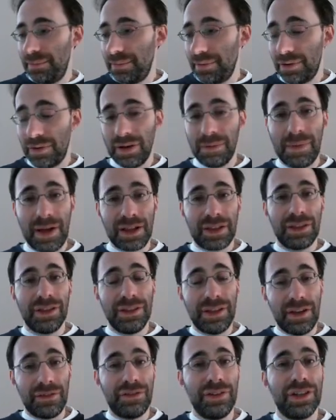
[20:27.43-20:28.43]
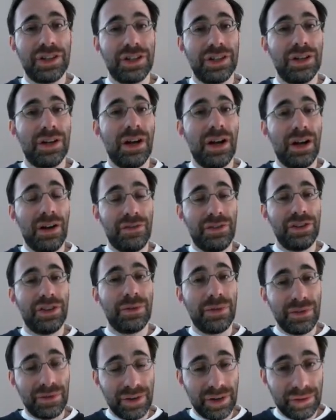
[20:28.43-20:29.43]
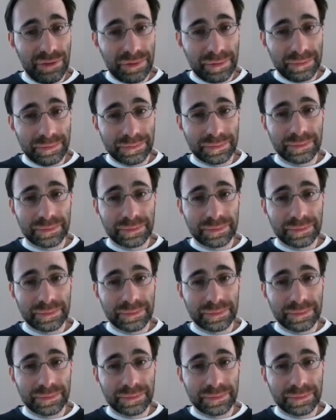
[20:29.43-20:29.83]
going back to the definition of a derivative.